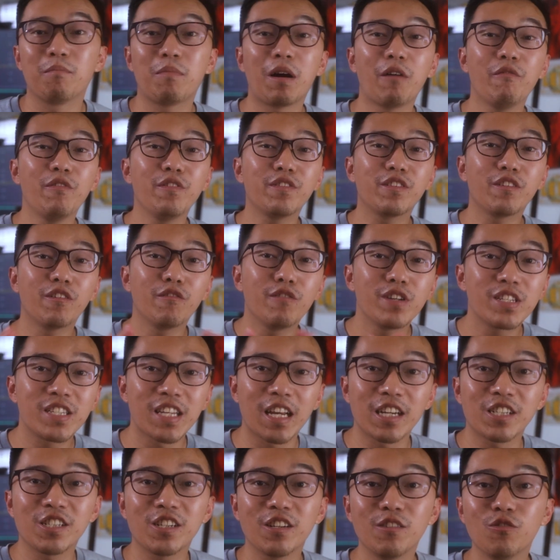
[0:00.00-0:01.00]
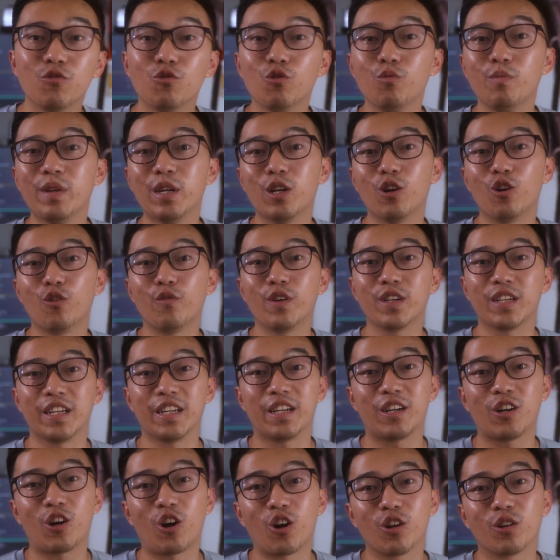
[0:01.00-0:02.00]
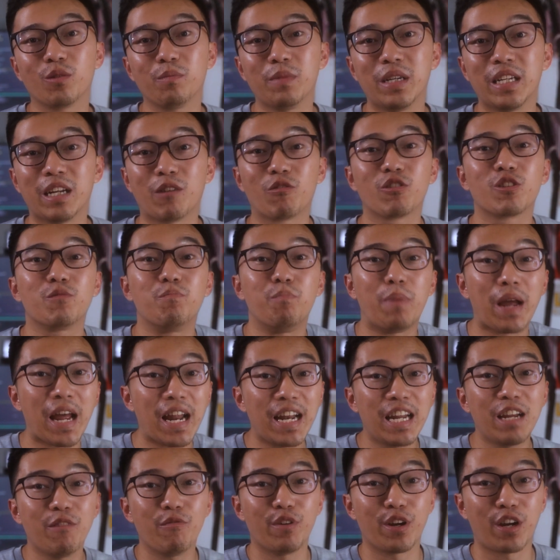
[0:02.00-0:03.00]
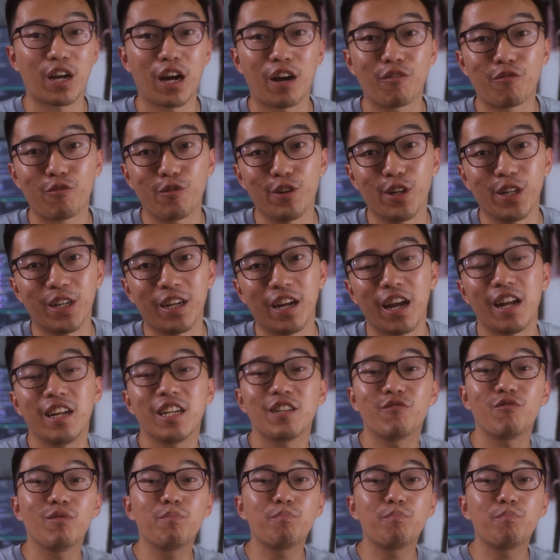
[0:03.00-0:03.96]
But with the recession looming over the economy that was barely recovering, and it's